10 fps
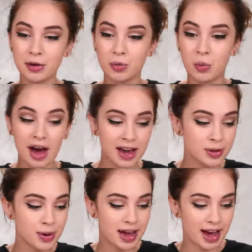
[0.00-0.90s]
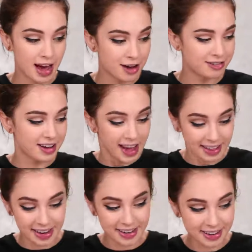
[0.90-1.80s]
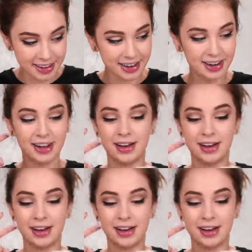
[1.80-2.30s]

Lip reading: Why do I have eyeliner